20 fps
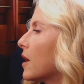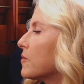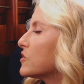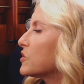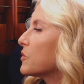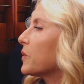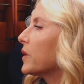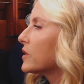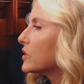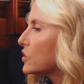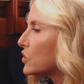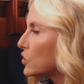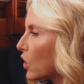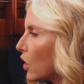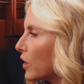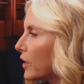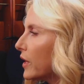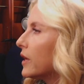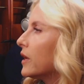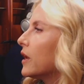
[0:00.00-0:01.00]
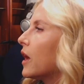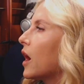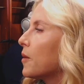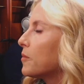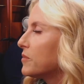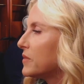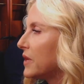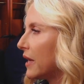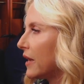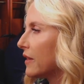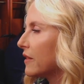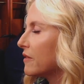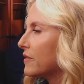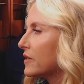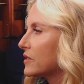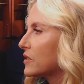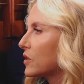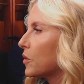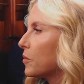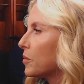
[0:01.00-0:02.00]
So we had started updating the
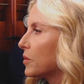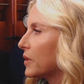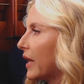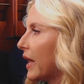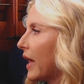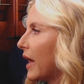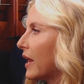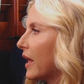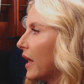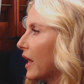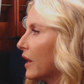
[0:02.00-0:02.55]
physical plant,